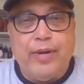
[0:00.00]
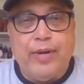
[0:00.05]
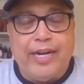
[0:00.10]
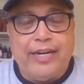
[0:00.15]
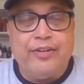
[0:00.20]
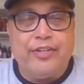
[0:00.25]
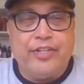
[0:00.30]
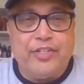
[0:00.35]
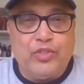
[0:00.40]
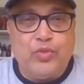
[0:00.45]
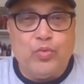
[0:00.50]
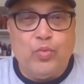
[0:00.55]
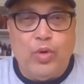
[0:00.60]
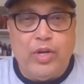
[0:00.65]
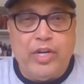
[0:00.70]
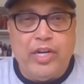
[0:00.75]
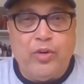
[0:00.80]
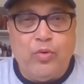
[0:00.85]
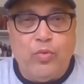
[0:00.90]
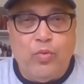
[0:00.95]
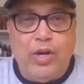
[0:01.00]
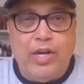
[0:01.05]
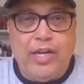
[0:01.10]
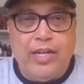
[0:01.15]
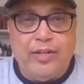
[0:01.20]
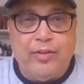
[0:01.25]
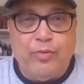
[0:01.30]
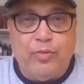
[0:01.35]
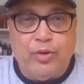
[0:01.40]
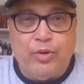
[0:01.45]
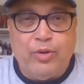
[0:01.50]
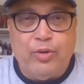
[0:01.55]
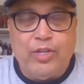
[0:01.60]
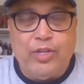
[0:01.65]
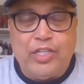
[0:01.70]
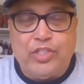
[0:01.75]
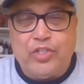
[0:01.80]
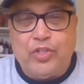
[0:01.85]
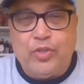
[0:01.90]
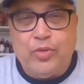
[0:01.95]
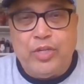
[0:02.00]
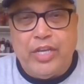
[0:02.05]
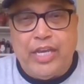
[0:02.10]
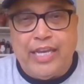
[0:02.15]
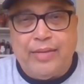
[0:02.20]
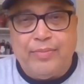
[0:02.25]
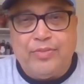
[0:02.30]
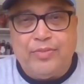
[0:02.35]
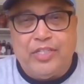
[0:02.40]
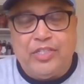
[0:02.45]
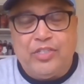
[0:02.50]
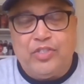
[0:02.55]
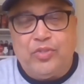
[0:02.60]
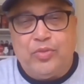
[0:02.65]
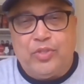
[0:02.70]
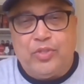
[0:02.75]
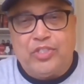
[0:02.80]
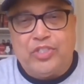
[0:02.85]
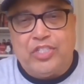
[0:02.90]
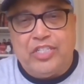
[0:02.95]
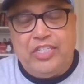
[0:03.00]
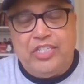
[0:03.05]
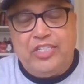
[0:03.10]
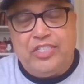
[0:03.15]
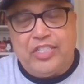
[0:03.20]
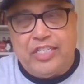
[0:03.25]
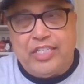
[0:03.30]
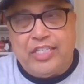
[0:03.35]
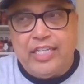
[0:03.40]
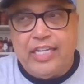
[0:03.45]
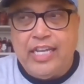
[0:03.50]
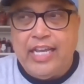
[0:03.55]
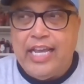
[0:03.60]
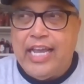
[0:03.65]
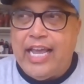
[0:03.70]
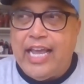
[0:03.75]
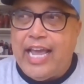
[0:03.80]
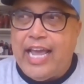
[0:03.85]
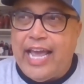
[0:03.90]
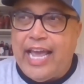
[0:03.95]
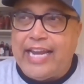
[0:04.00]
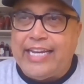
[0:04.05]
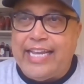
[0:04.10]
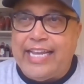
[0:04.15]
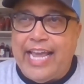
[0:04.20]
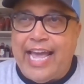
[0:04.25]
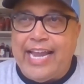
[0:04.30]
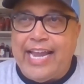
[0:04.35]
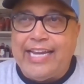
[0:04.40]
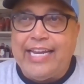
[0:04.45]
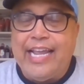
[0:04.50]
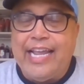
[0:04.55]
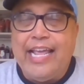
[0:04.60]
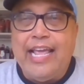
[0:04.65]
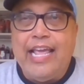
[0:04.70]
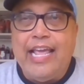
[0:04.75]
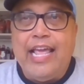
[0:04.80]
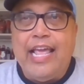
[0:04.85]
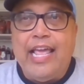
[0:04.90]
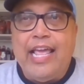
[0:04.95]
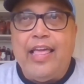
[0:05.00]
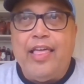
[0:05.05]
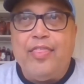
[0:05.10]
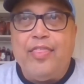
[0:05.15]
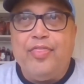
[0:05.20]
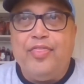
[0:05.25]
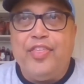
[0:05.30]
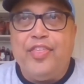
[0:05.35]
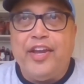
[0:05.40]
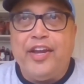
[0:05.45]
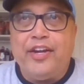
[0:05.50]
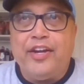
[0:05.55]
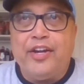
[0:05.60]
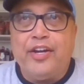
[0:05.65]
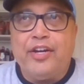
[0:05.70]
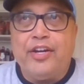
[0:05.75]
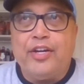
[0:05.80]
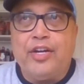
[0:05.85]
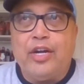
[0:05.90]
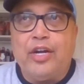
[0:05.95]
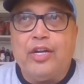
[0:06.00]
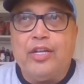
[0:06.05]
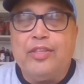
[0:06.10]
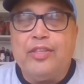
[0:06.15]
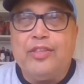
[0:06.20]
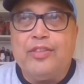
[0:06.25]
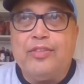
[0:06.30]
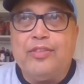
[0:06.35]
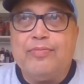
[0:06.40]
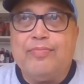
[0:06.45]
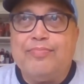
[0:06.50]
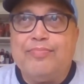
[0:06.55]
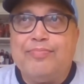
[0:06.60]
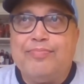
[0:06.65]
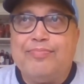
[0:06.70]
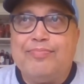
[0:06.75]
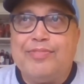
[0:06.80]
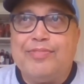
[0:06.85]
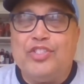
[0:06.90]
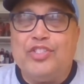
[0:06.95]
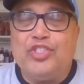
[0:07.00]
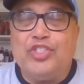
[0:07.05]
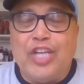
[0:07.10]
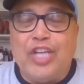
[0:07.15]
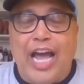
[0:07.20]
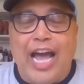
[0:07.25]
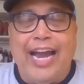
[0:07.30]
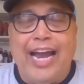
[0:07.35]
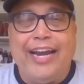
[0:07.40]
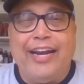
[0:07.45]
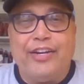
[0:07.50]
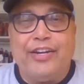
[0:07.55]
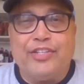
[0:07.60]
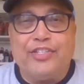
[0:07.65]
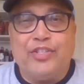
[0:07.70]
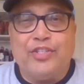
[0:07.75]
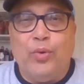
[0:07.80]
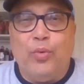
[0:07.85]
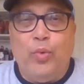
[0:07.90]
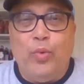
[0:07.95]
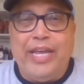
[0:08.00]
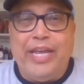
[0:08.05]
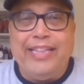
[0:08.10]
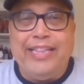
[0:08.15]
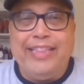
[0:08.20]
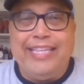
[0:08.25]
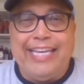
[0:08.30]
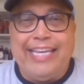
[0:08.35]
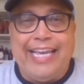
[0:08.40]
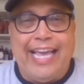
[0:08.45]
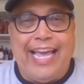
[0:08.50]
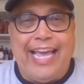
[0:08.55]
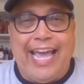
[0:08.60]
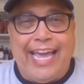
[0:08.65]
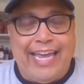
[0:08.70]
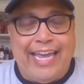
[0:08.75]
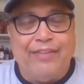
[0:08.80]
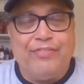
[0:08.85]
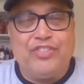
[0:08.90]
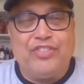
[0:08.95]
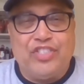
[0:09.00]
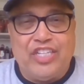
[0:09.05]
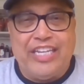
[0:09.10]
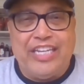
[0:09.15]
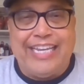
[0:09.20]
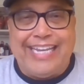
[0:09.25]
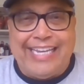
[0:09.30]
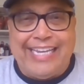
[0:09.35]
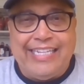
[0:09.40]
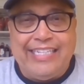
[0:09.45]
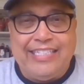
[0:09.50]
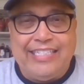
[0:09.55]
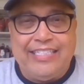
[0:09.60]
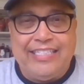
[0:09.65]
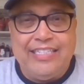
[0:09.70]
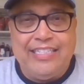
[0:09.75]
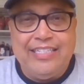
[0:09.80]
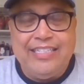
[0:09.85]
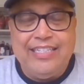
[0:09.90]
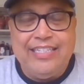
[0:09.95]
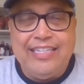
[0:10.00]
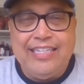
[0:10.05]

record is one and one. We're only two games into a season, and yet their desire to win the AFC East